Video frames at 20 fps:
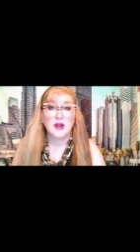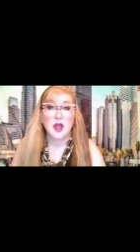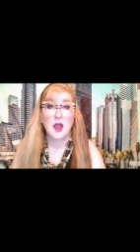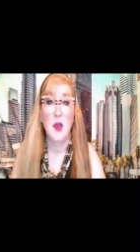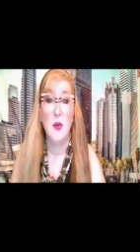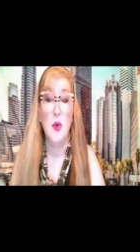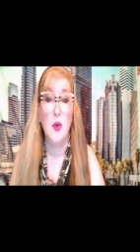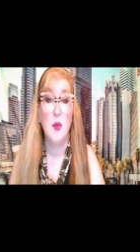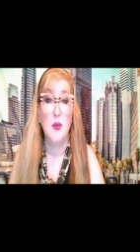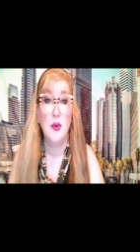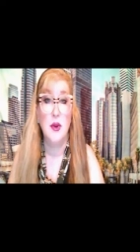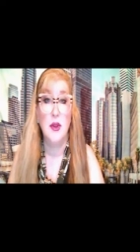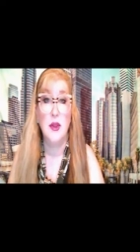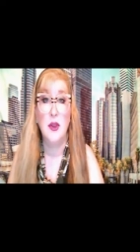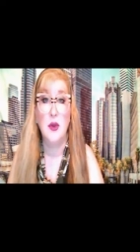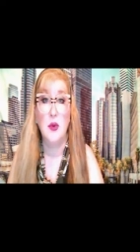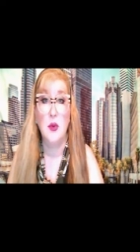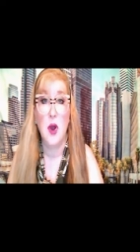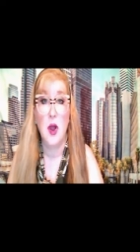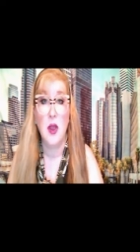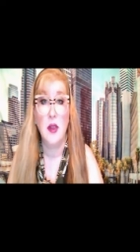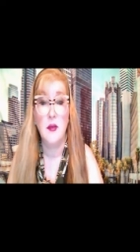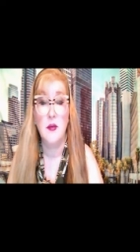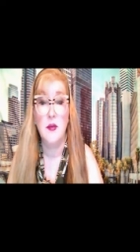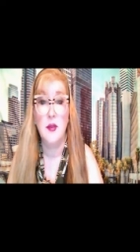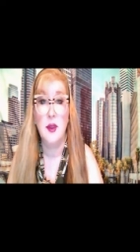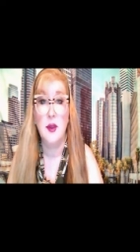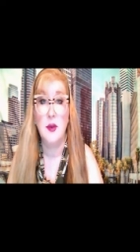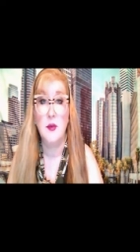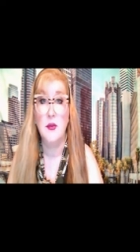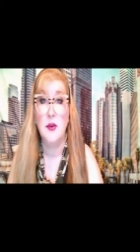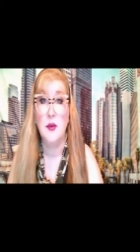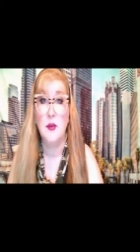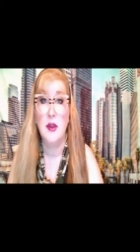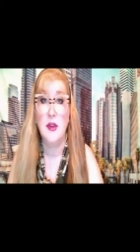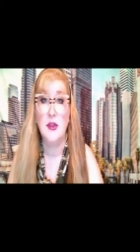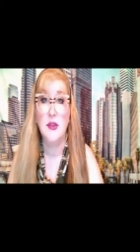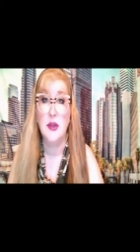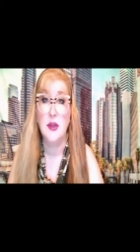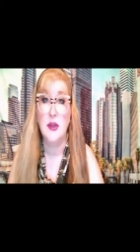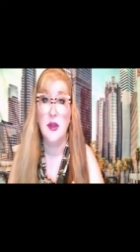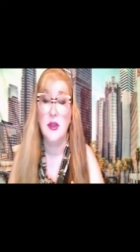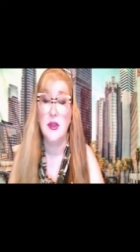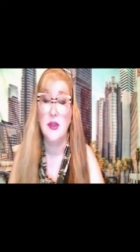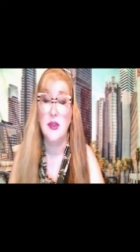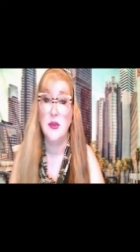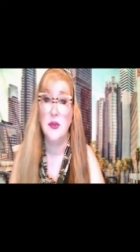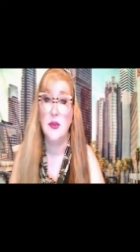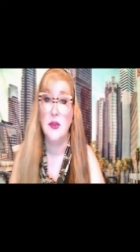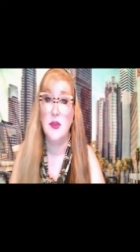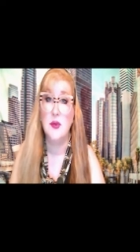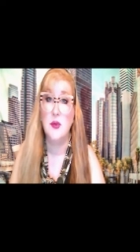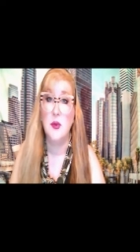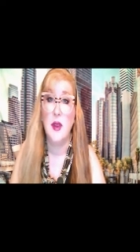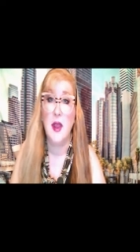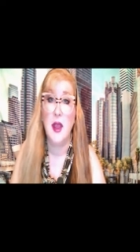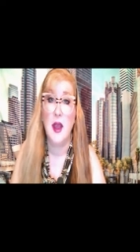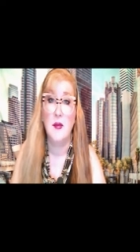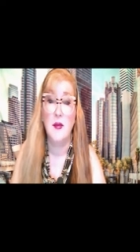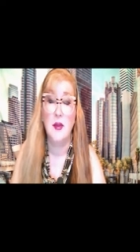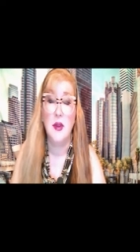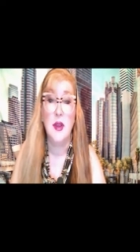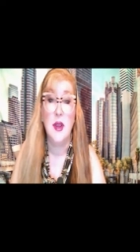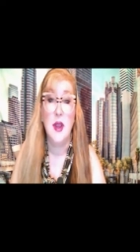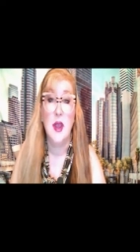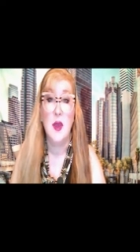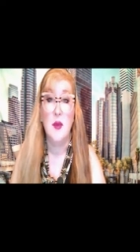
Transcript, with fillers: I will bring you all of the information as soon as we have it.